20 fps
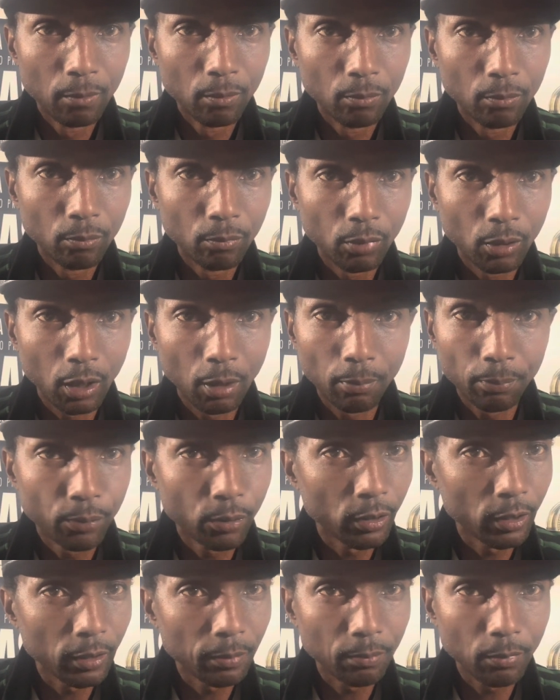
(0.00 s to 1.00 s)
But I'm
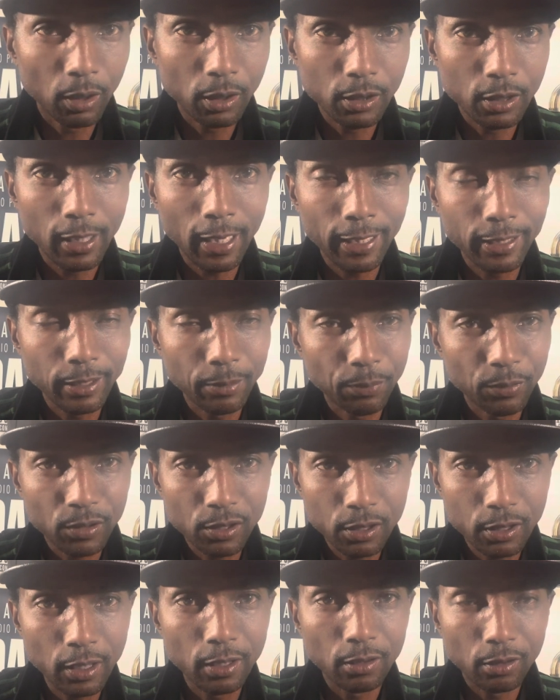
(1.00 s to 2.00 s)
pretty much
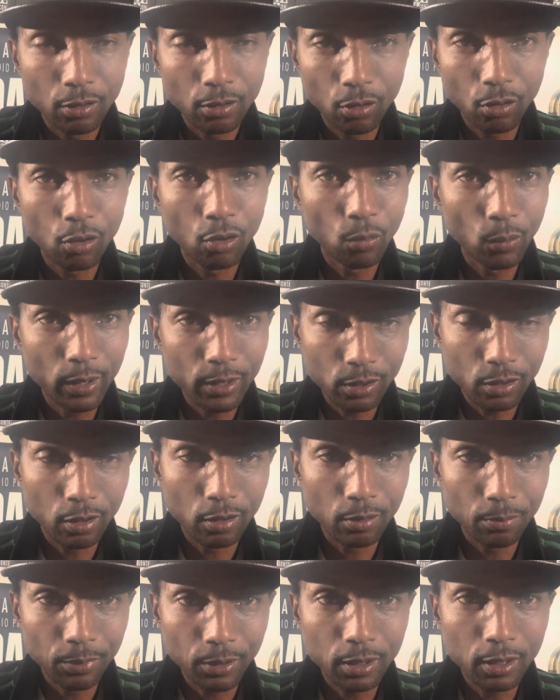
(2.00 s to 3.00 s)
90% always going
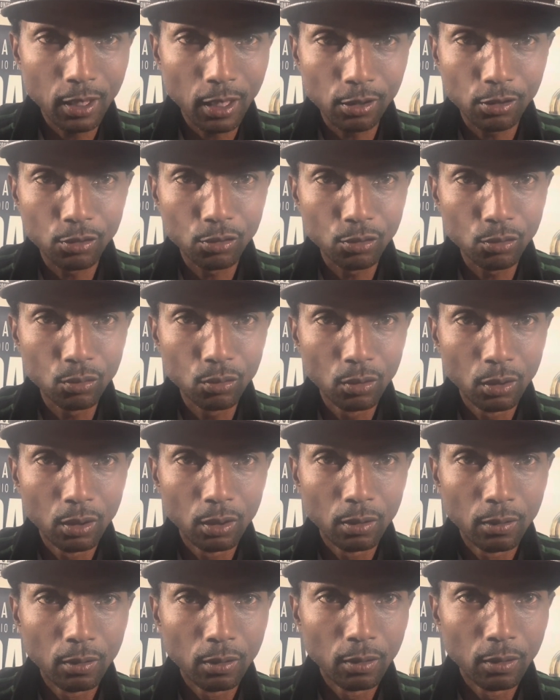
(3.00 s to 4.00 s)
to be telling you
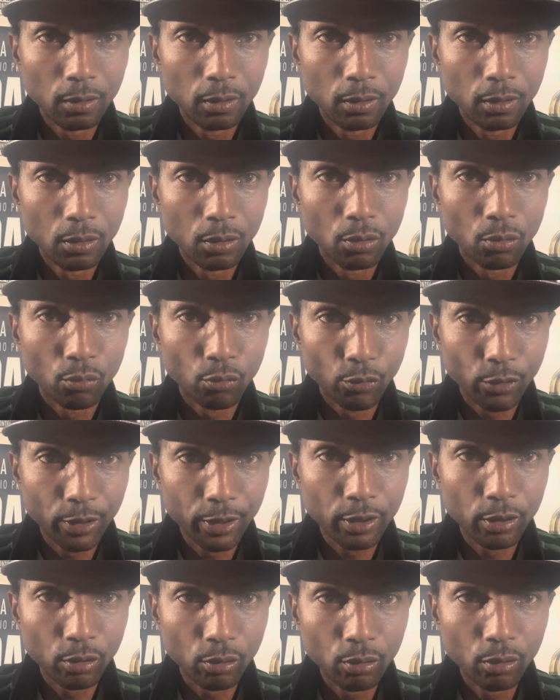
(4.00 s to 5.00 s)

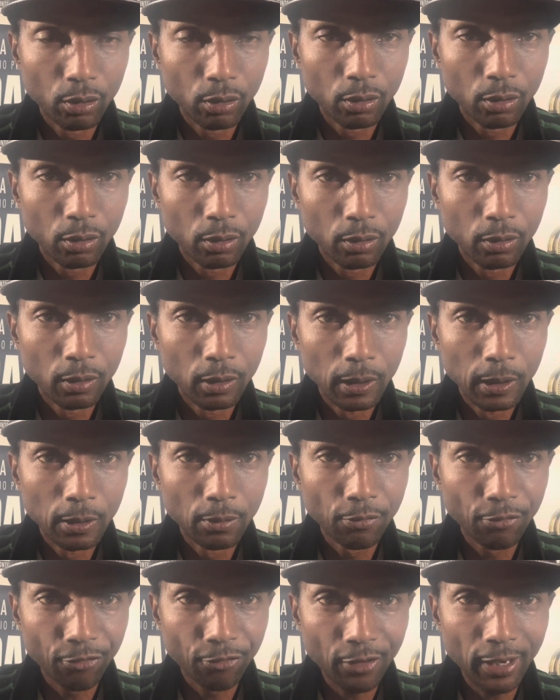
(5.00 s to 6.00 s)
real
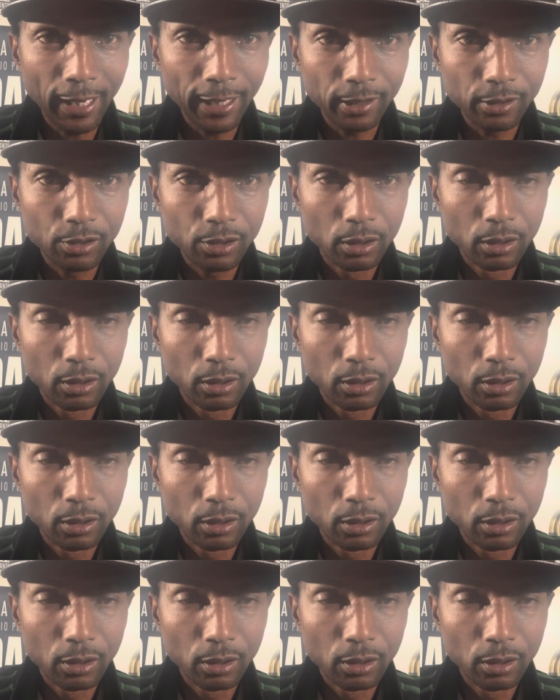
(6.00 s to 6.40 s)
facts,